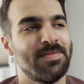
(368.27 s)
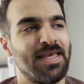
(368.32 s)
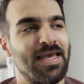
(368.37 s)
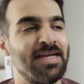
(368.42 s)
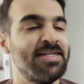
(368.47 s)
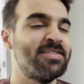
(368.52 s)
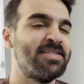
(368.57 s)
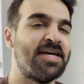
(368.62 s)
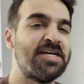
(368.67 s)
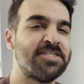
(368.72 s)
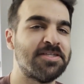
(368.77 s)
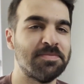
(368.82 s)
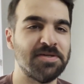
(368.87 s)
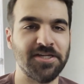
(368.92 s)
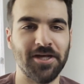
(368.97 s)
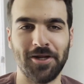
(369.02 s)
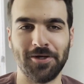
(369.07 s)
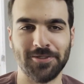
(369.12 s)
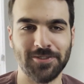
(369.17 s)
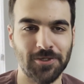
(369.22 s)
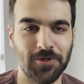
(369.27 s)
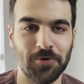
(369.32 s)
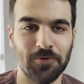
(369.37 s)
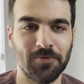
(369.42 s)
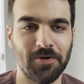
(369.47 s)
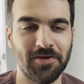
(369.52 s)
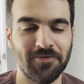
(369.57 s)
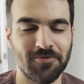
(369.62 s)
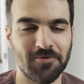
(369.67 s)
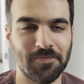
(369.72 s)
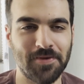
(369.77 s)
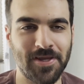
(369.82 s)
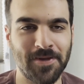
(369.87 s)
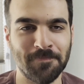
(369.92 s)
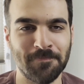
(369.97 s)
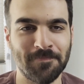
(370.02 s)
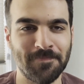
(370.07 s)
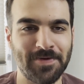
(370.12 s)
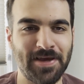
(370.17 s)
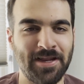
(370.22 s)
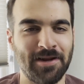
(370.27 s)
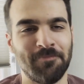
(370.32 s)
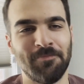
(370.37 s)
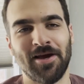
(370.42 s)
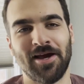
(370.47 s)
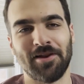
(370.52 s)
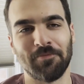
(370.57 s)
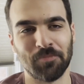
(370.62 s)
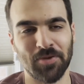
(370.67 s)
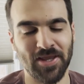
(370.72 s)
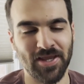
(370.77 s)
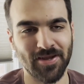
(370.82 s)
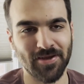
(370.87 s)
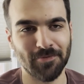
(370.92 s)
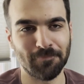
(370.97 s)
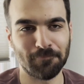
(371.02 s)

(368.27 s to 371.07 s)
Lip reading: It just has to be done a certain way for me, and I'm not a big,